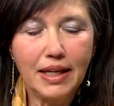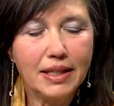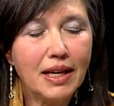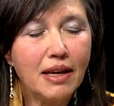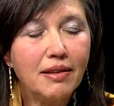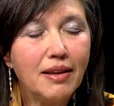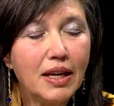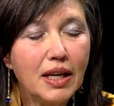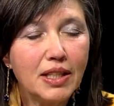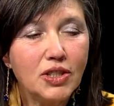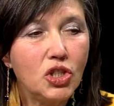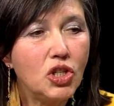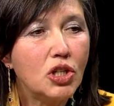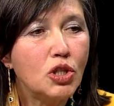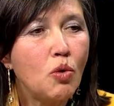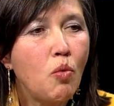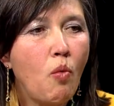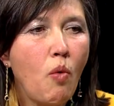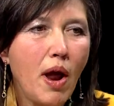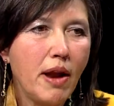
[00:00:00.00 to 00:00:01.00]
And I think mm-hmm. it's
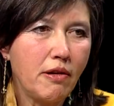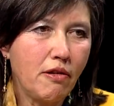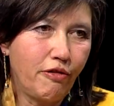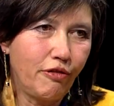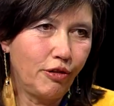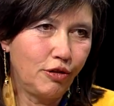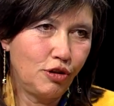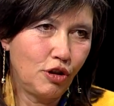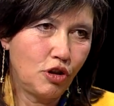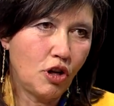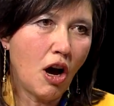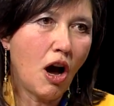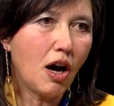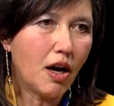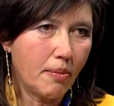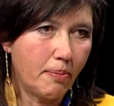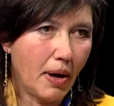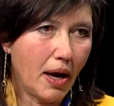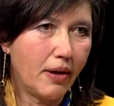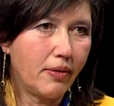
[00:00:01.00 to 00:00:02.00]
just wonderful to
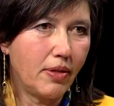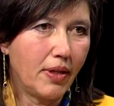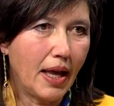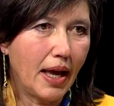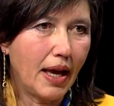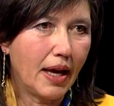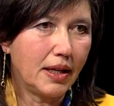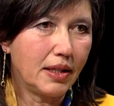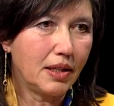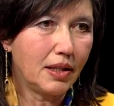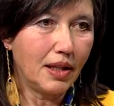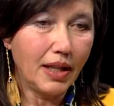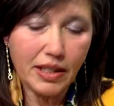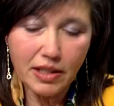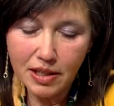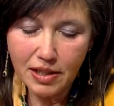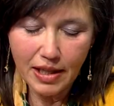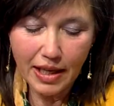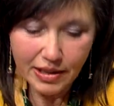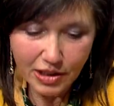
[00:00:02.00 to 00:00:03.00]
talk about that.
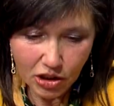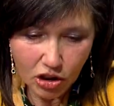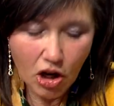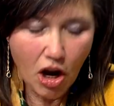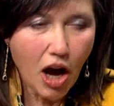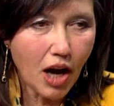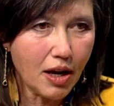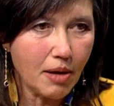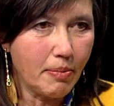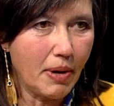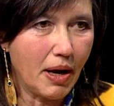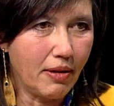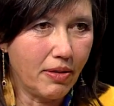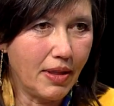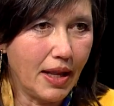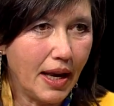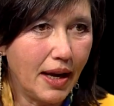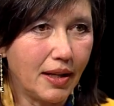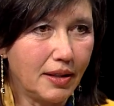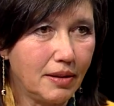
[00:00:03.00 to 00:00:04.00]
Let's talk about
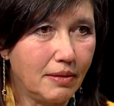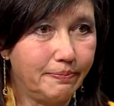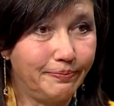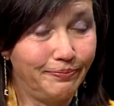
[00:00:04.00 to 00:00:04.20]
that.